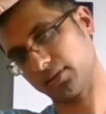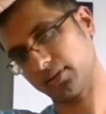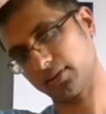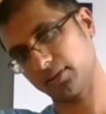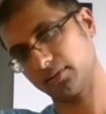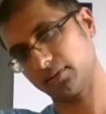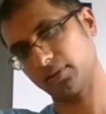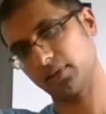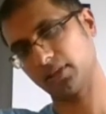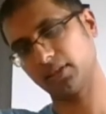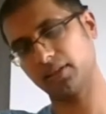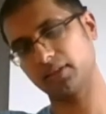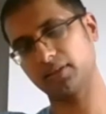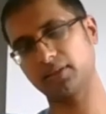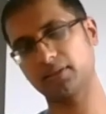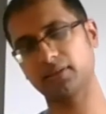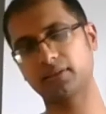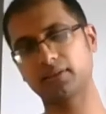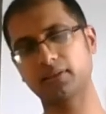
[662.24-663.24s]

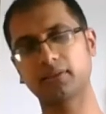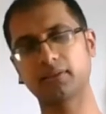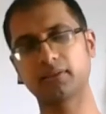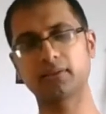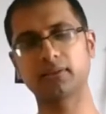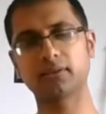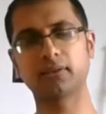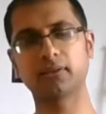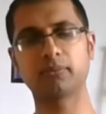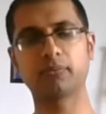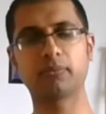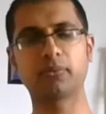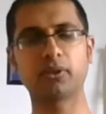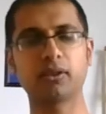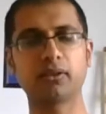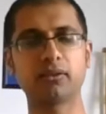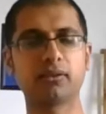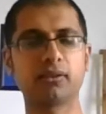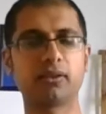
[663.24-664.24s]
release,
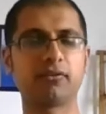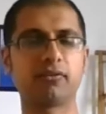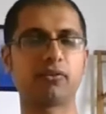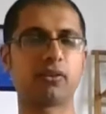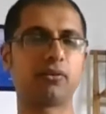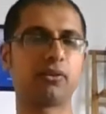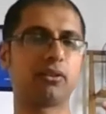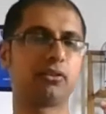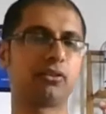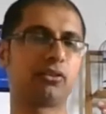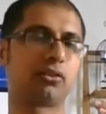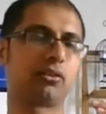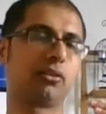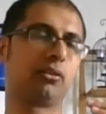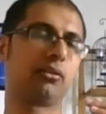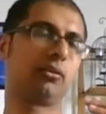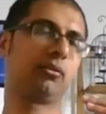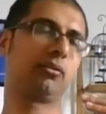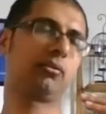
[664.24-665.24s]
but a very
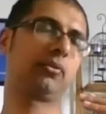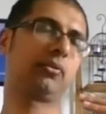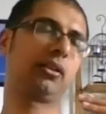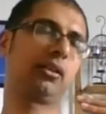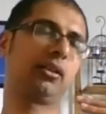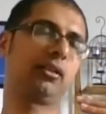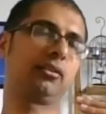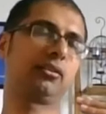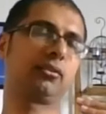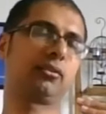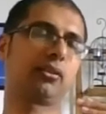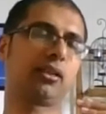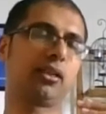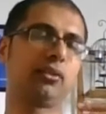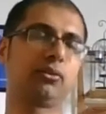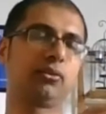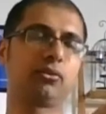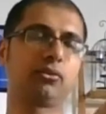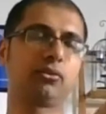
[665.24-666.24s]
slow release, okay?
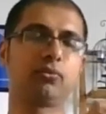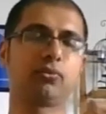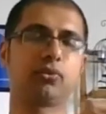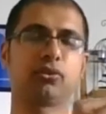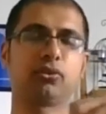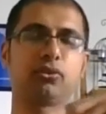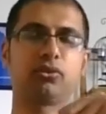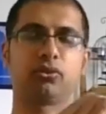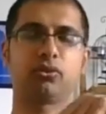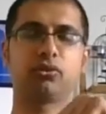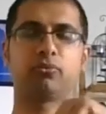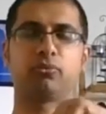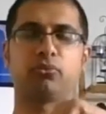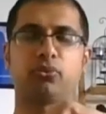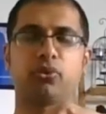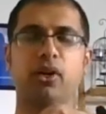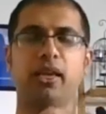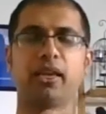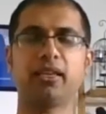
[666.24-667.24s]
You don't want to
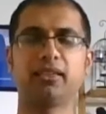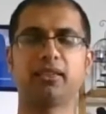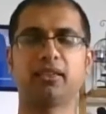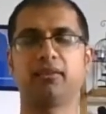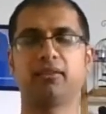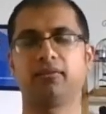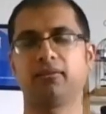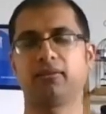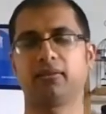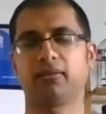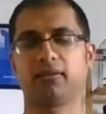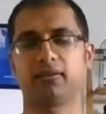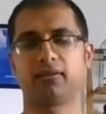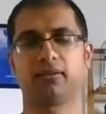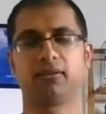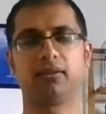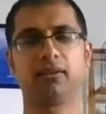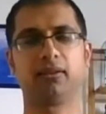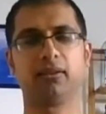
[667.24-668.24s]
break
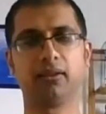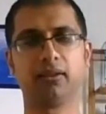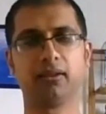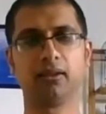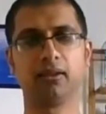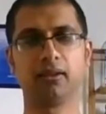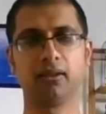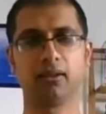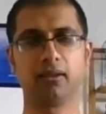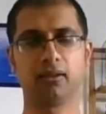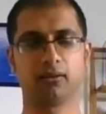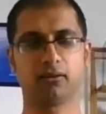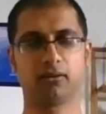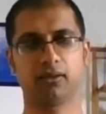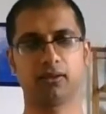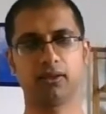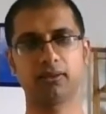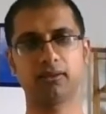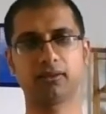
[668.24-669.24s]
anything, all
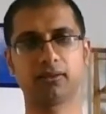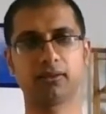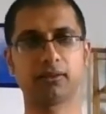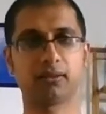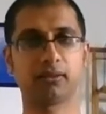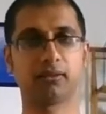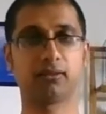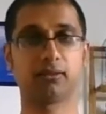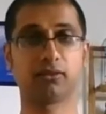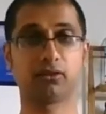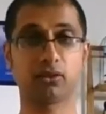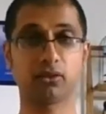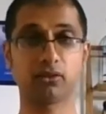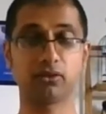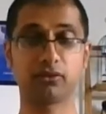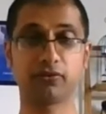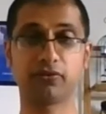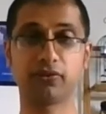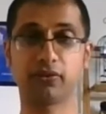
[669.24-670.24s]
right? It
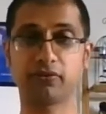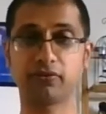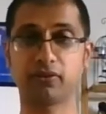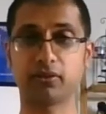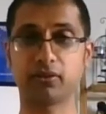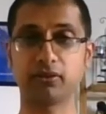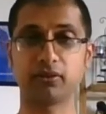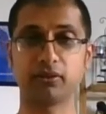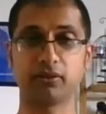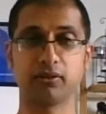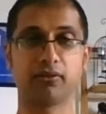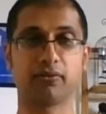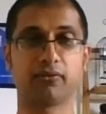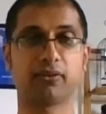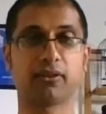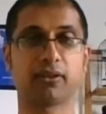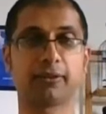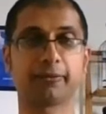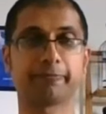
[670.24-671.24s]
starts to feel very good, in
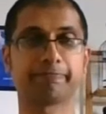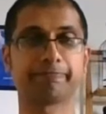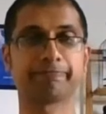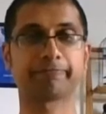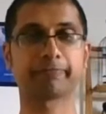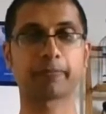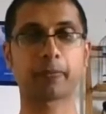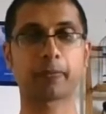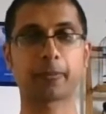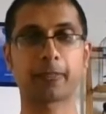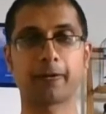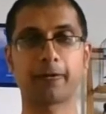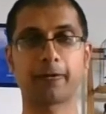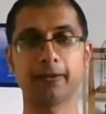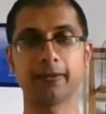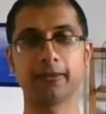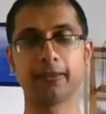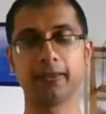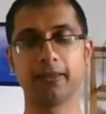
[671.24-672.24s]
fact, all
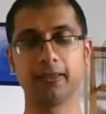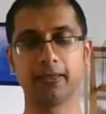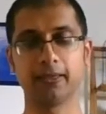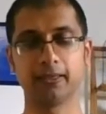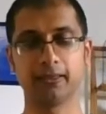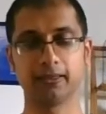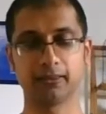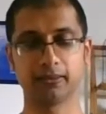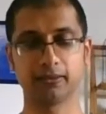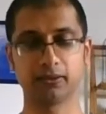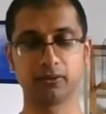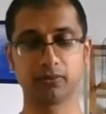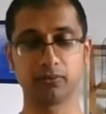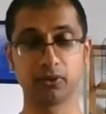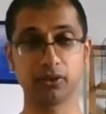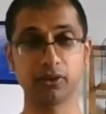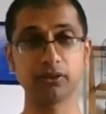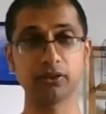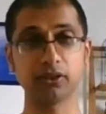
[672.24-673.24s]
right?
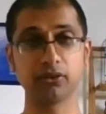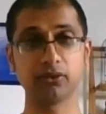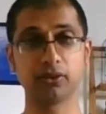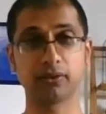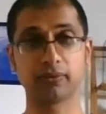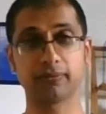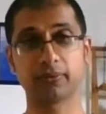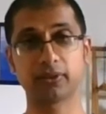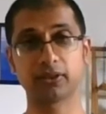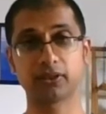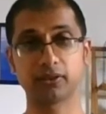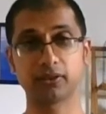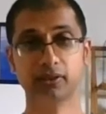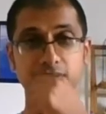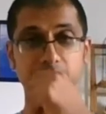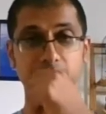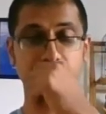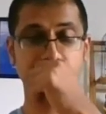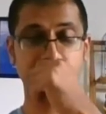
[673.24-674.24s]
We'll continue.
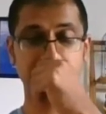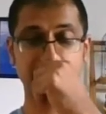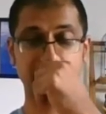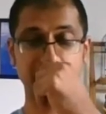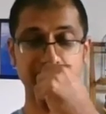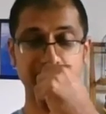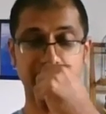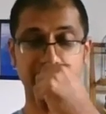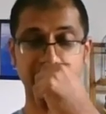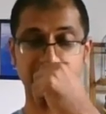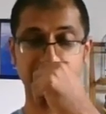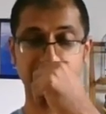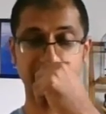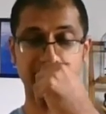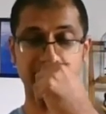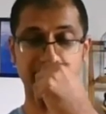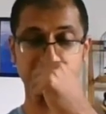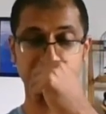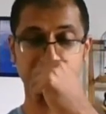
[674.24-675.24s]
We're not done
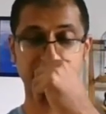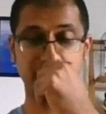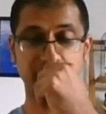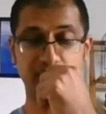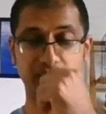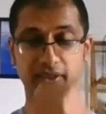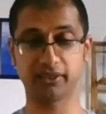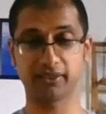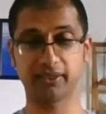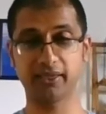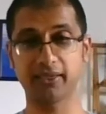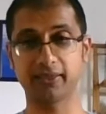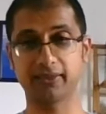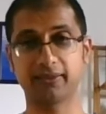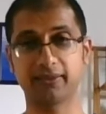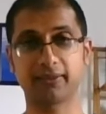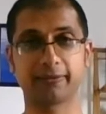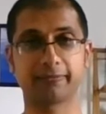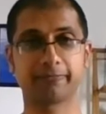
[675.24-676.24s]
with the stretching yet. So